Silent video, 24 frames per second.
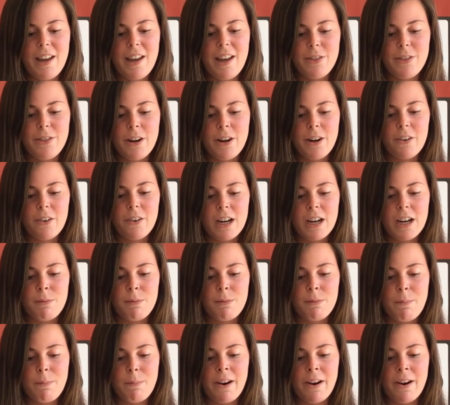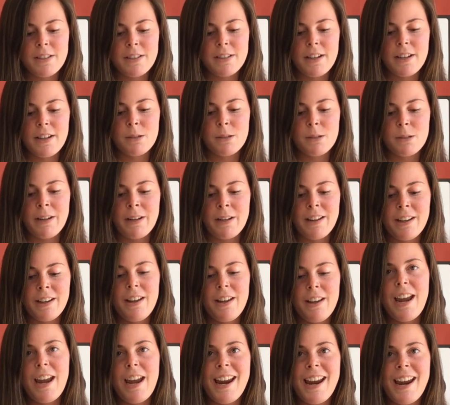In 3rd grade, my parents said to me,
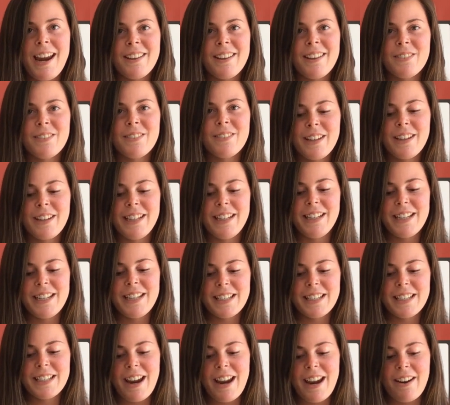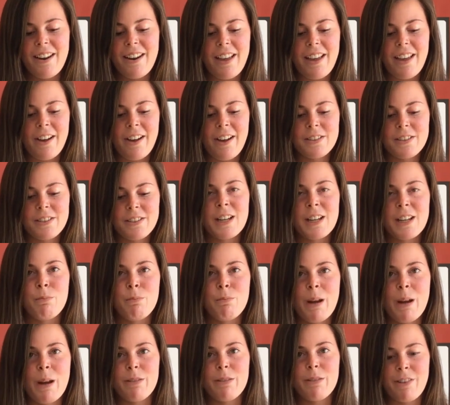"Hannah, you need to get out of the house and
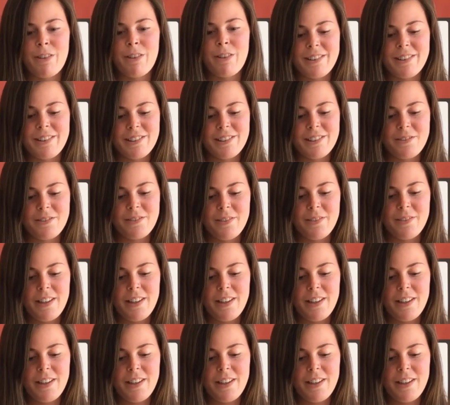play with friends.